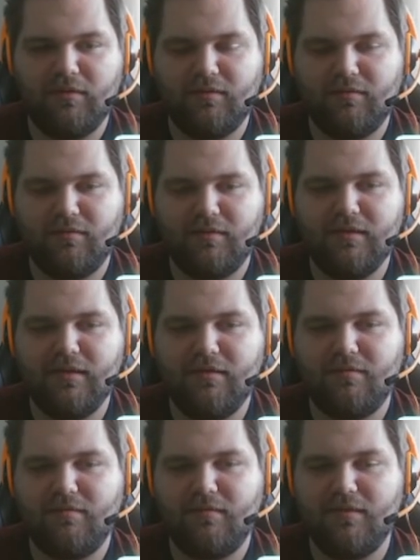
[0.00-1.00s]
he
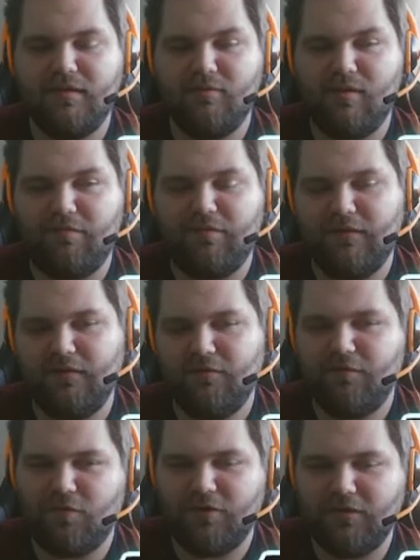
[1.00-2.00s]
is here roughly
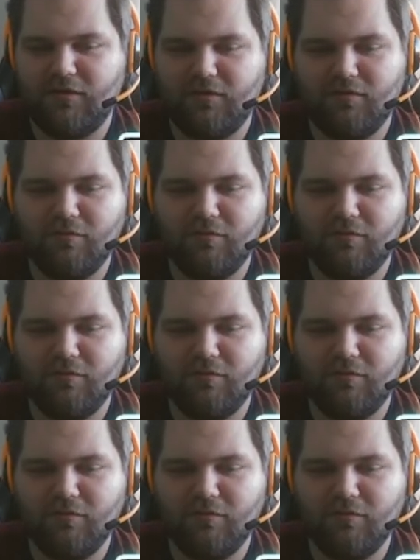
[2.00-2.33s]
42%,